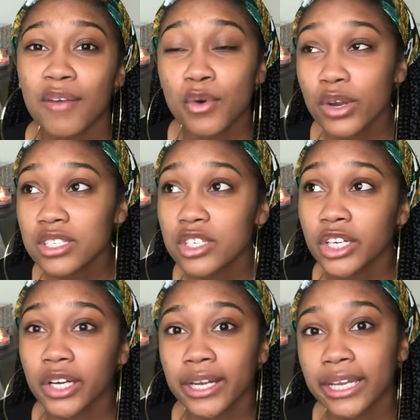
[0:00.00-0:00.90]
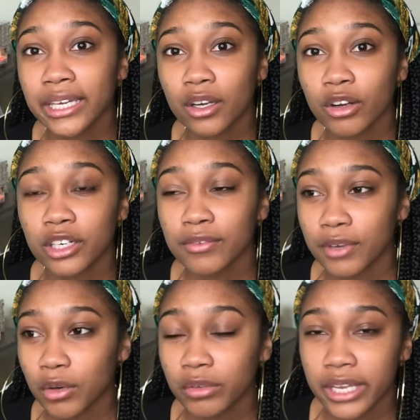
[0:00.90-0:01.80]
of course you're gonna get on your
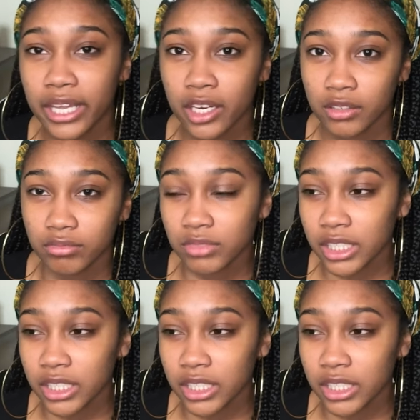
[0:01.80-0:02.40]
phone and